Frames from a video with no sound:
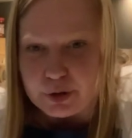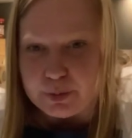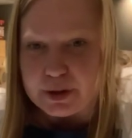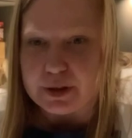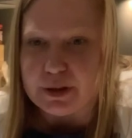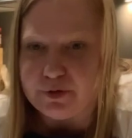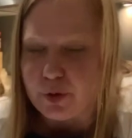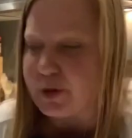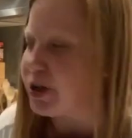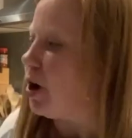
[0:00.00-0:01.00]
But for
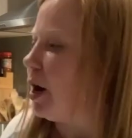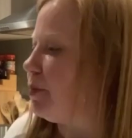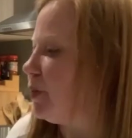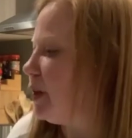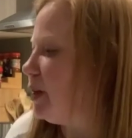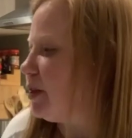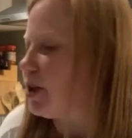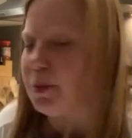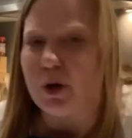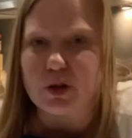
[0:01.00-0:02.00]

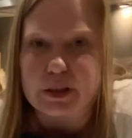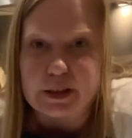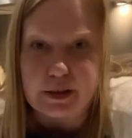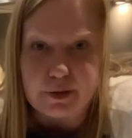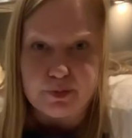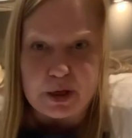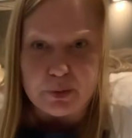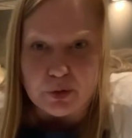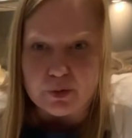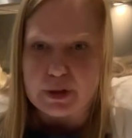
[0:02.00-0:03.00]
time-conscious
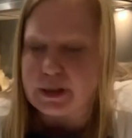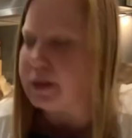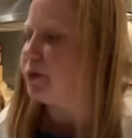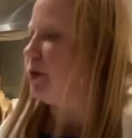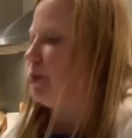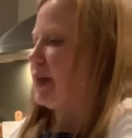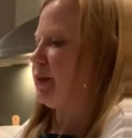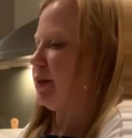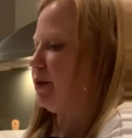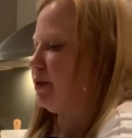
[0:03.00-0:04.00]
people, this is amazing.